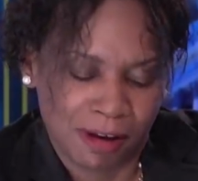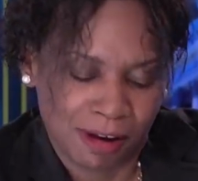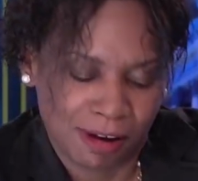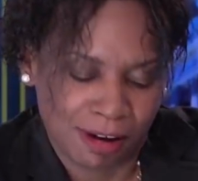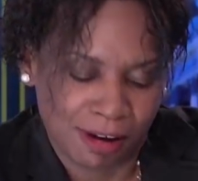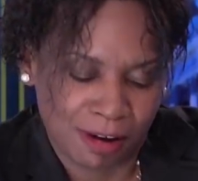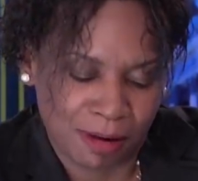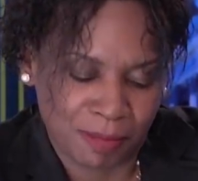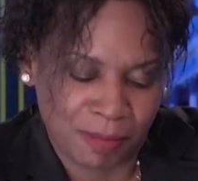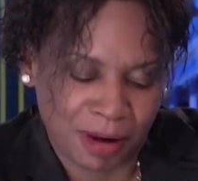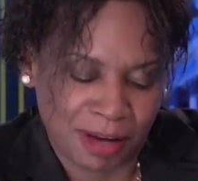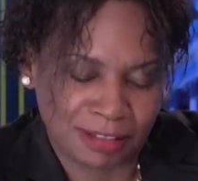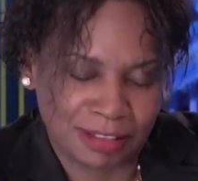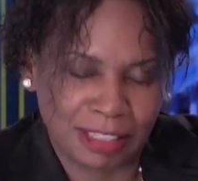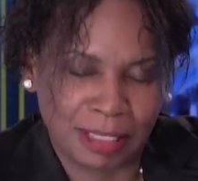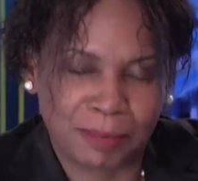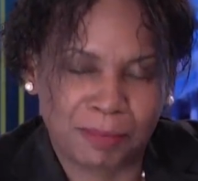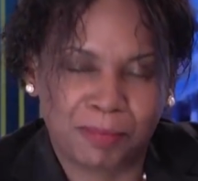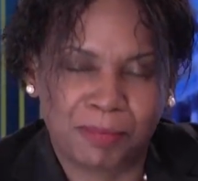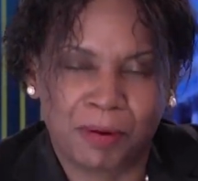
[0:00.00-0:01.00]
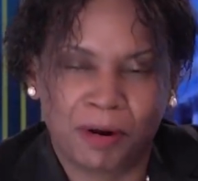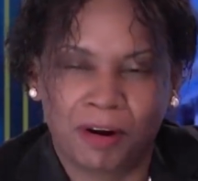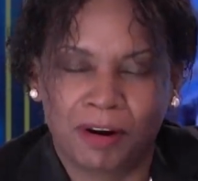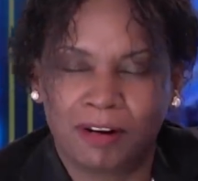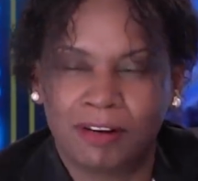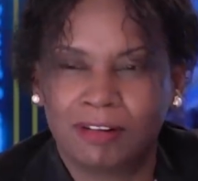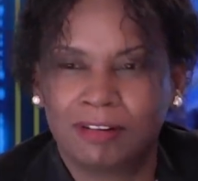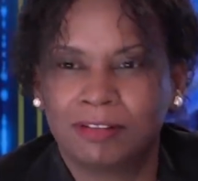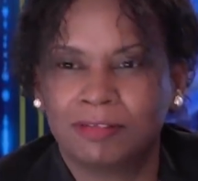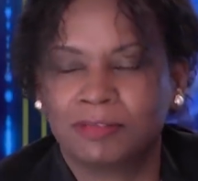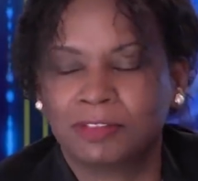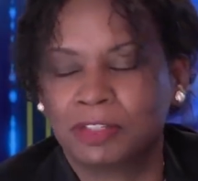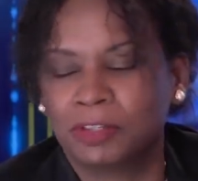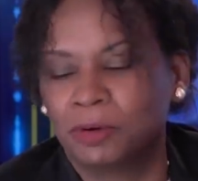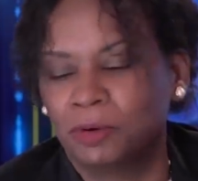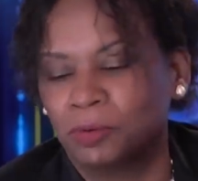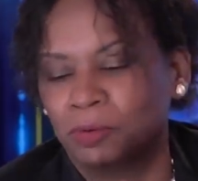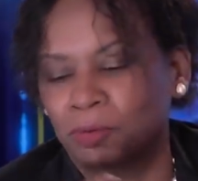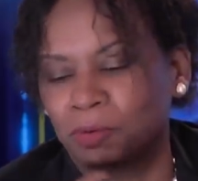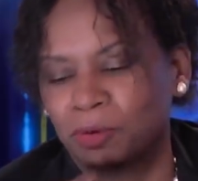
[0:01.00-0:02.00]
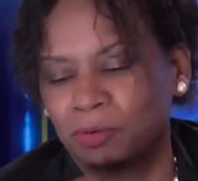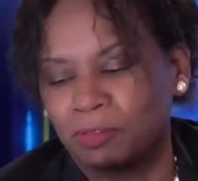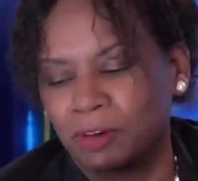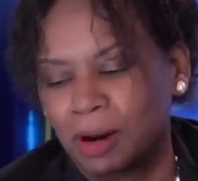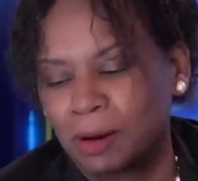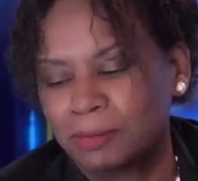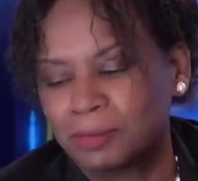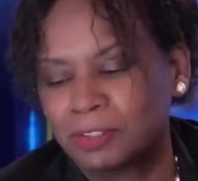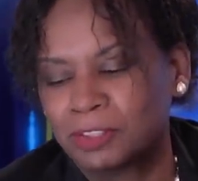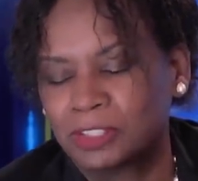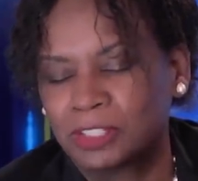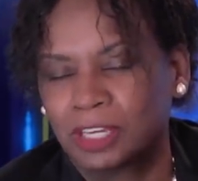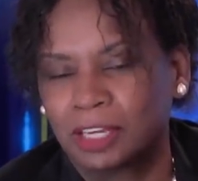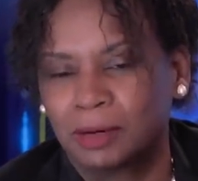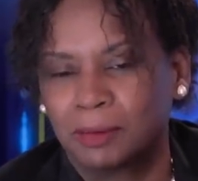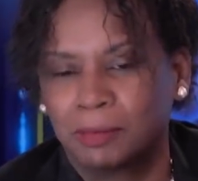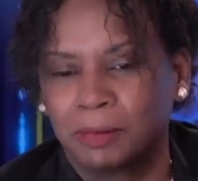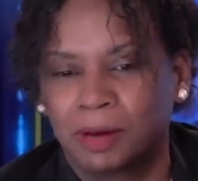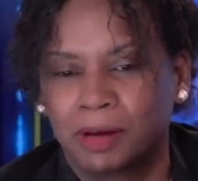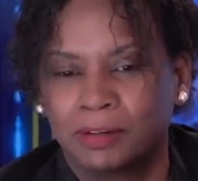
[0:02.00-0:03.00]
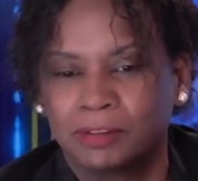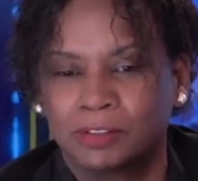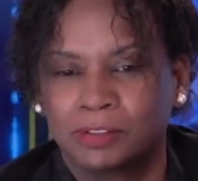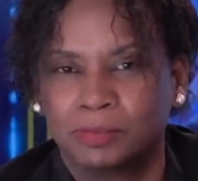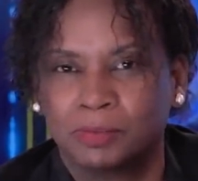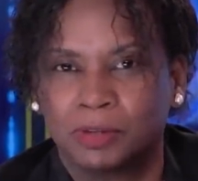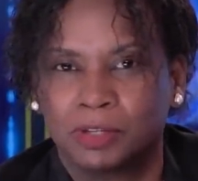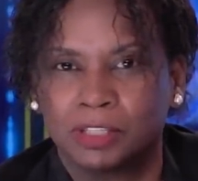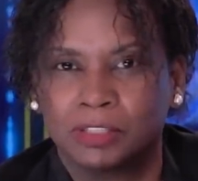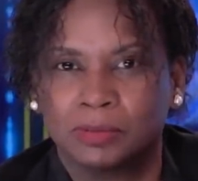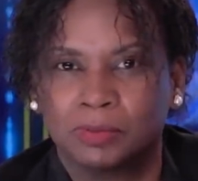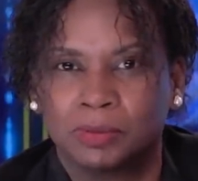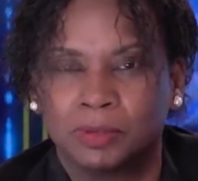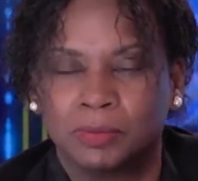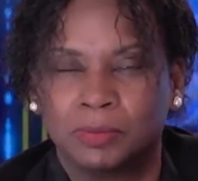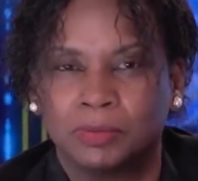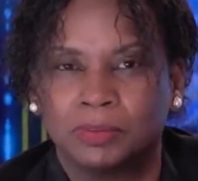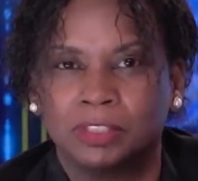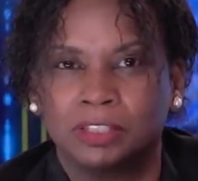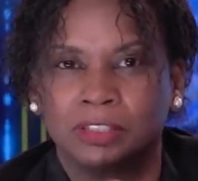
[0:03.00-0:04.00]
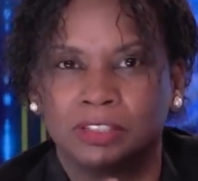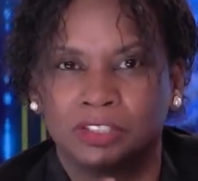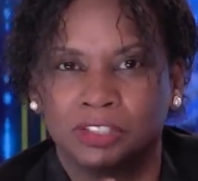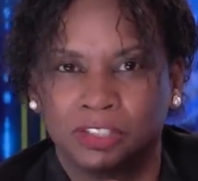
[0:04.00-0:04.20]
I think part of, you know, what Robert said about Smollett's people need to